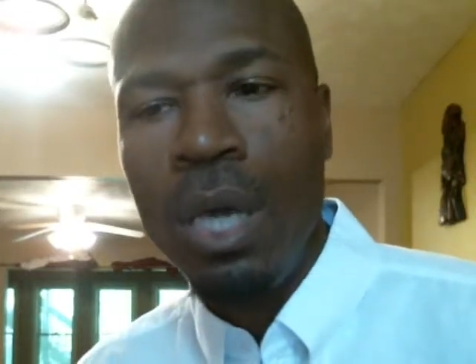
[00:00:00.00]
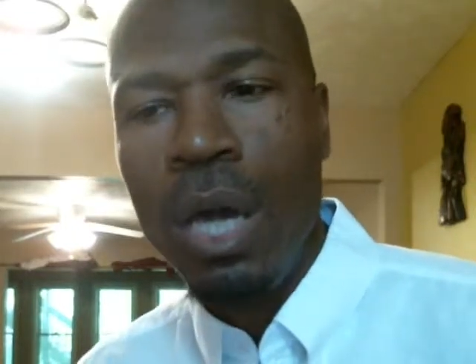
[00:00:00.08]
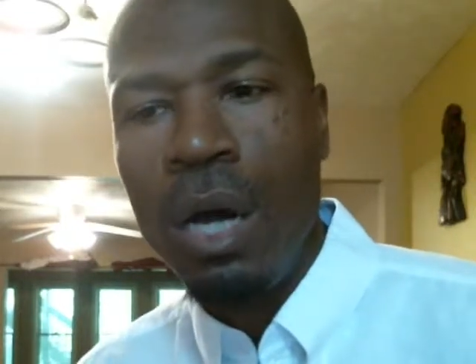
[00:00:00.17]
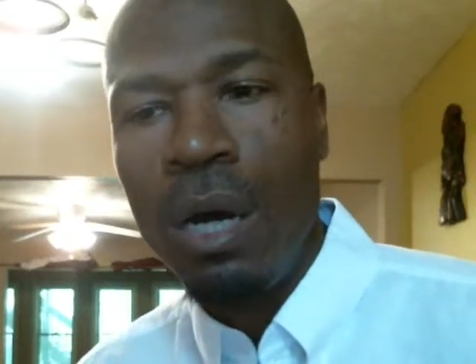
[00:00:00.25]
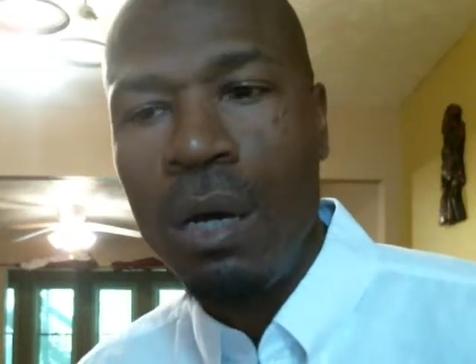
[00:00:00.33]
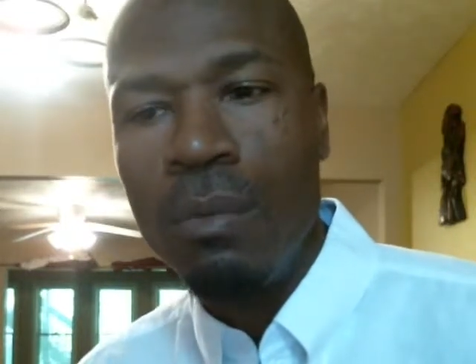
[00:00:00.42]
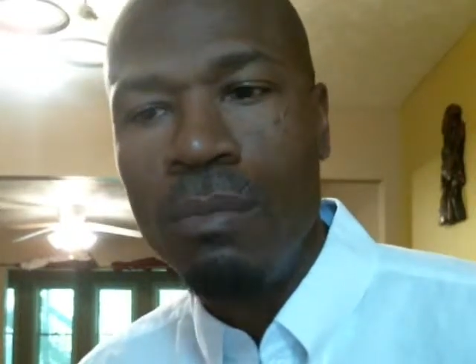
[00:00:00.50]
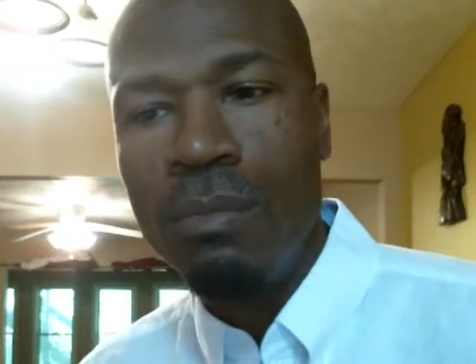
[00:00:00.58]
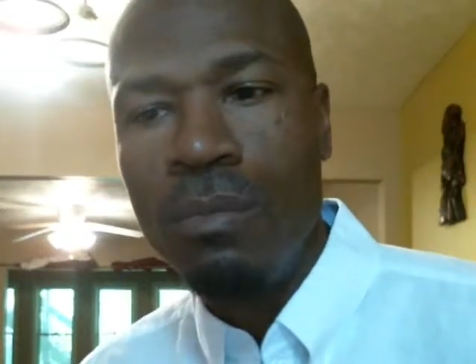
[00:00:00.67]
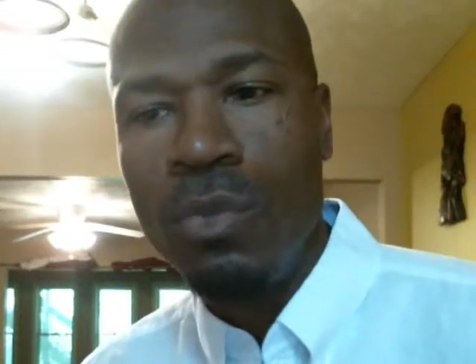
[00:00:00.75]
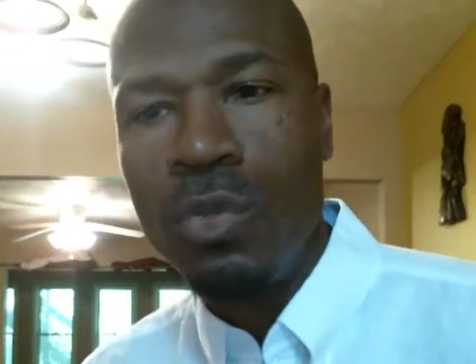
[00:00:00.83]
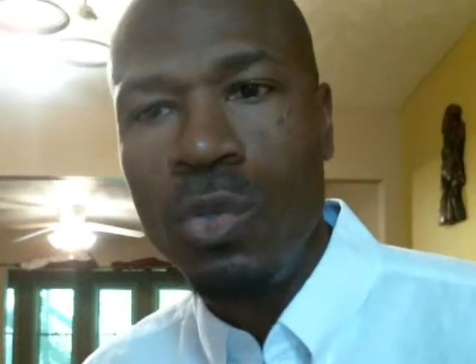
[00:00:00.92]
um,
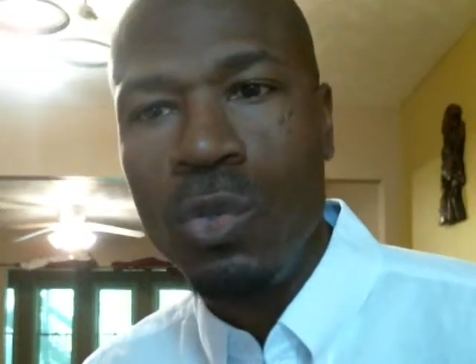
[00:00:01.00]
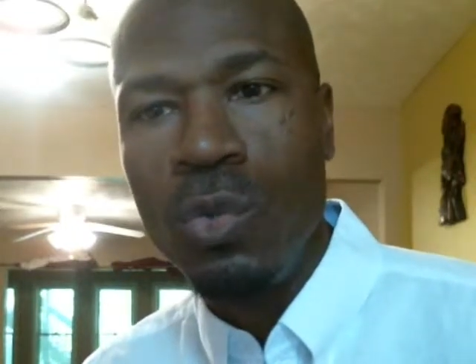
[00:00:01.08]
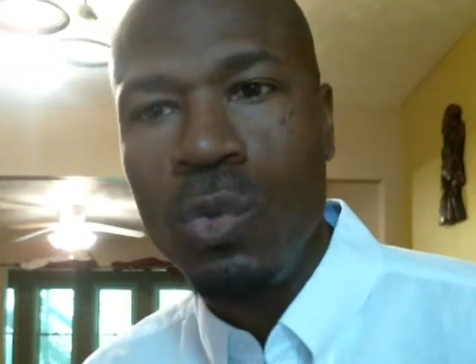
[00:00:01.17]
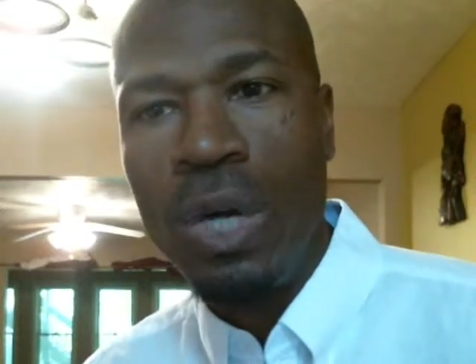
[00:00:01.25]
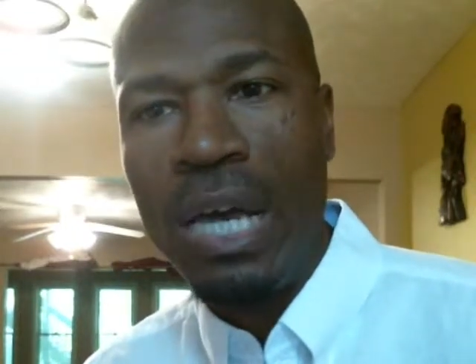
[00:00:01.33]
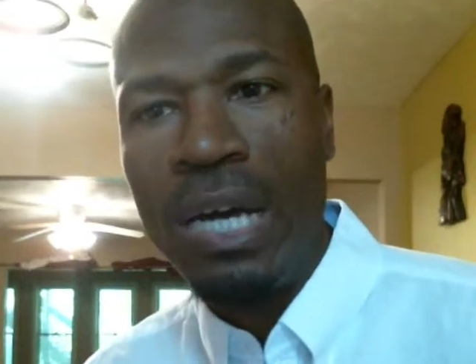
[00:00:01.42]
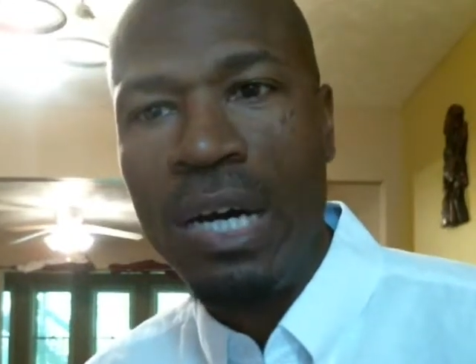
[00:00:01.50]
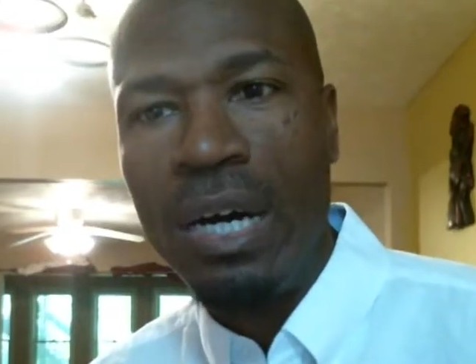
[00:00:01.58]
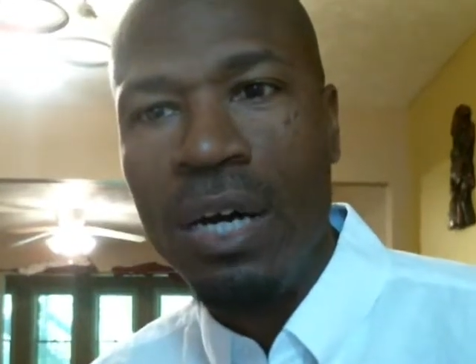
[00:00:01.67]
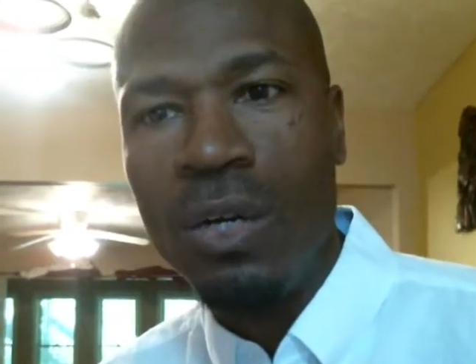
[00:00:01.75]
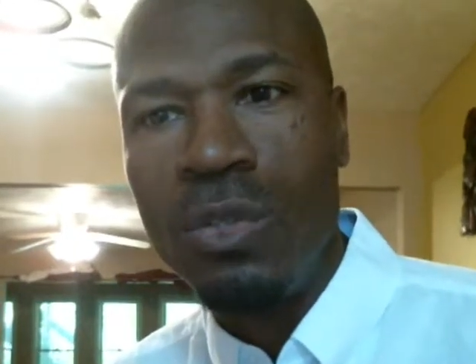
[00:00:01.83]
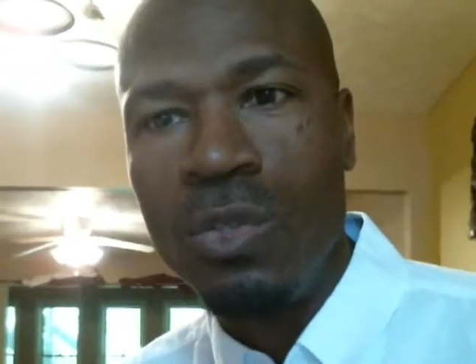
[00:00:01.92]
to uh,
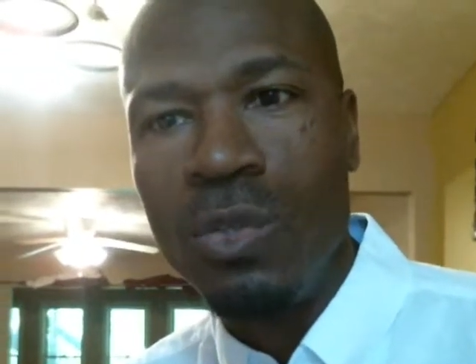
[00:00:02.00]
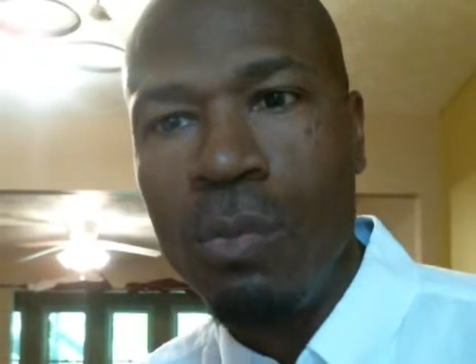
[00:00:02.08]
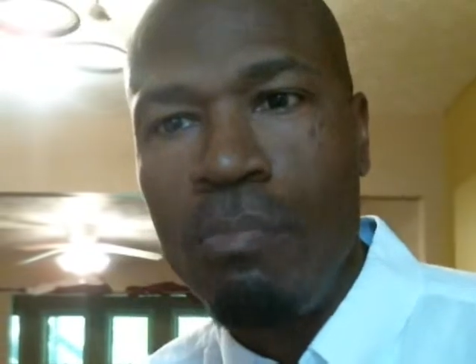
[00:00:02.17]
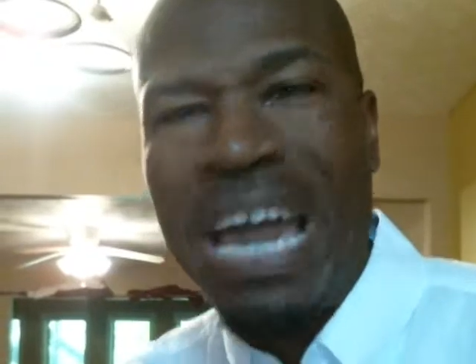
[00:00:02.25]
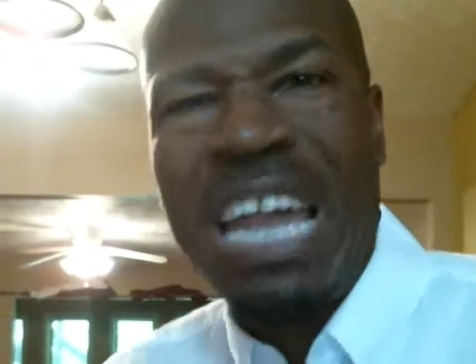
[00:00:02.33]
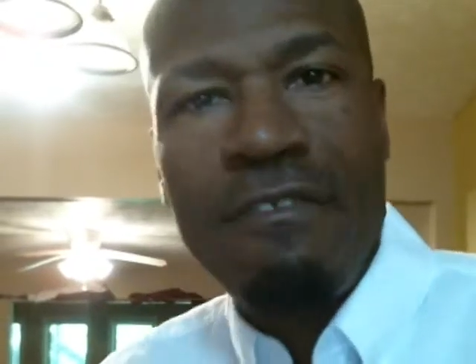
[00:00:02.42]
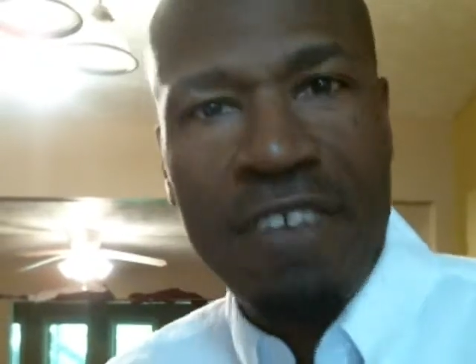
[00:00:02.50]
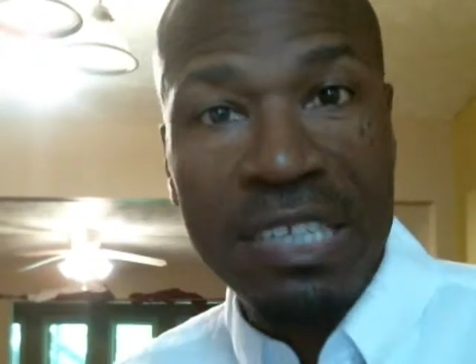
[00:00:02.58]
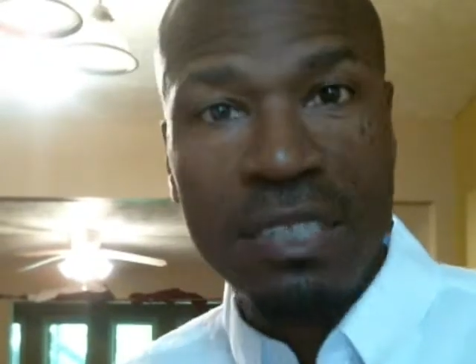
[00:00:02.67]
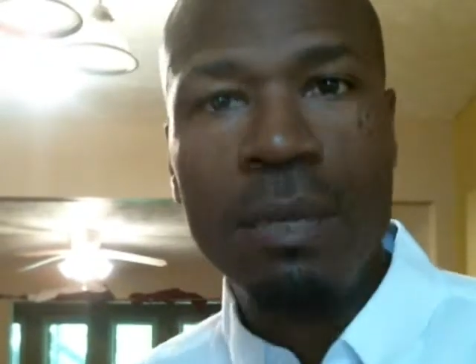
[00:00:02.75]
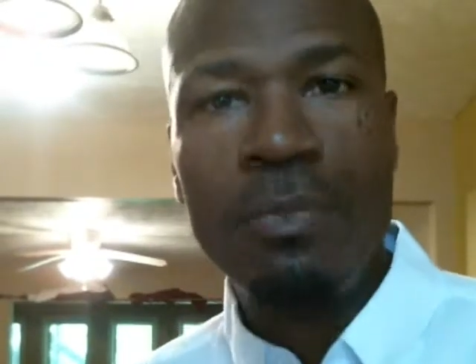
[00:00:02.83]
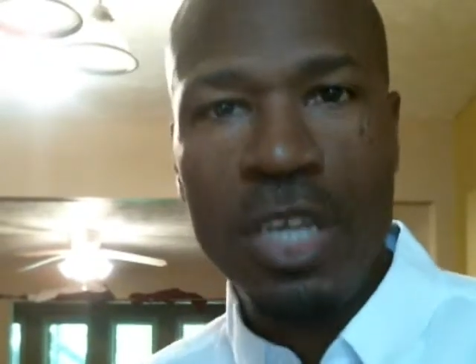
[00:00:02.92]
uh, to
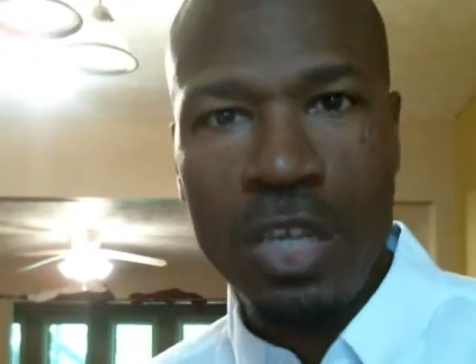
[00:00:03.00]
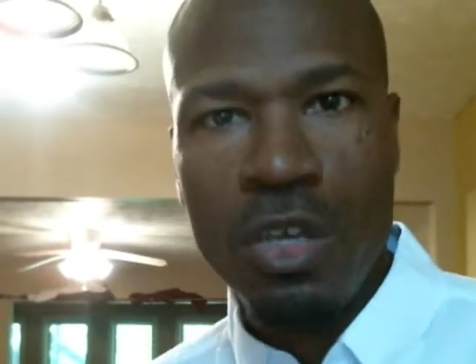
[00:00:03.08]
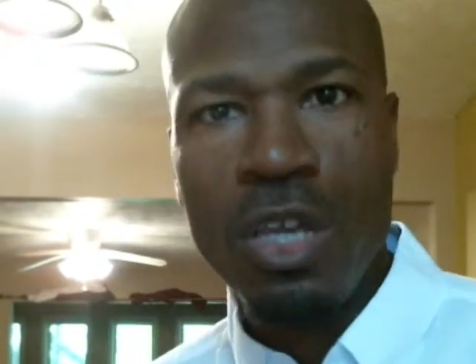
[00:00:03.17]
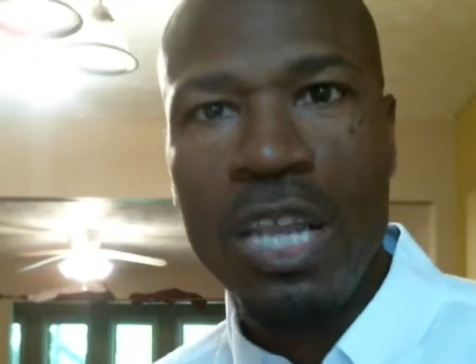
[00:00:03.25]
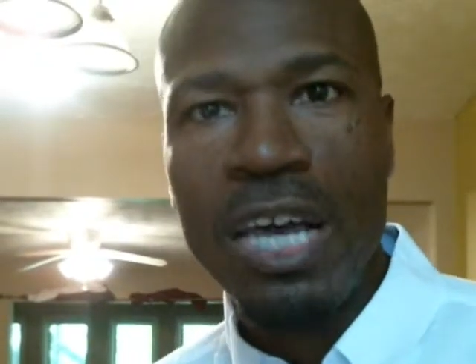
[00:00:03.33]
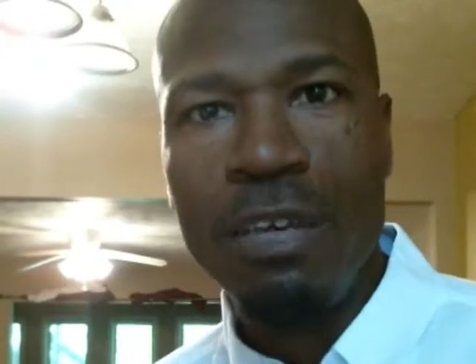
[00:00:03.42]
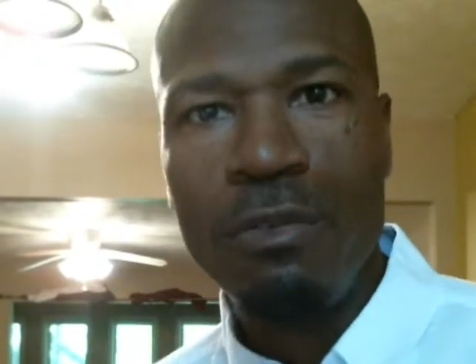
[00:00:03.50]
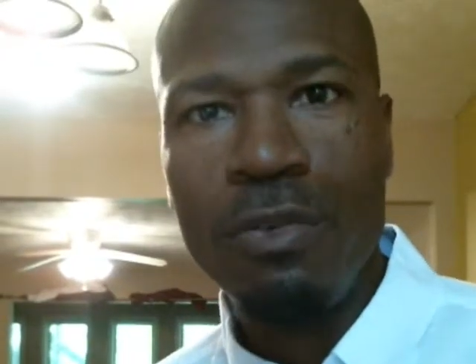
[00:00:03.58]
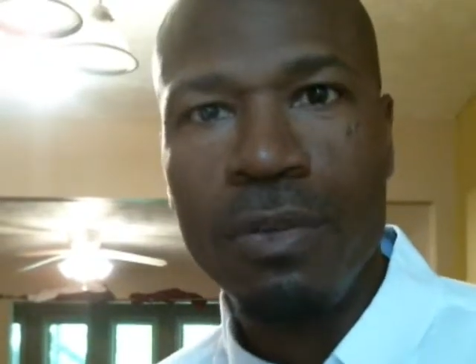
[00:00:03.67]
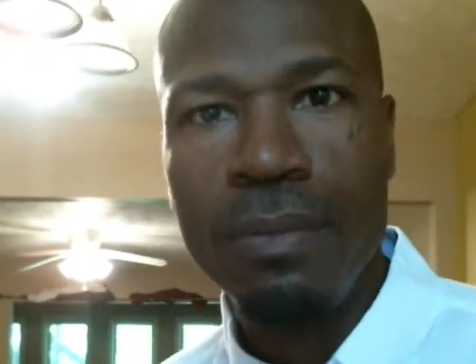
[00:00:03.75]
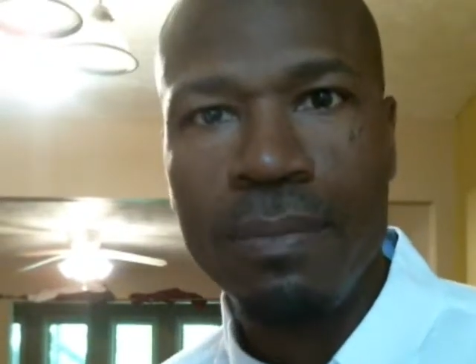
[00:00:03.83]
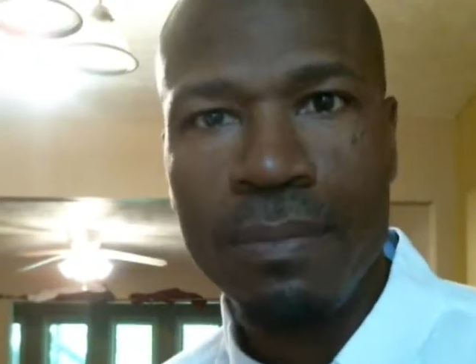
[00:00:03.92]
manifest something in your life.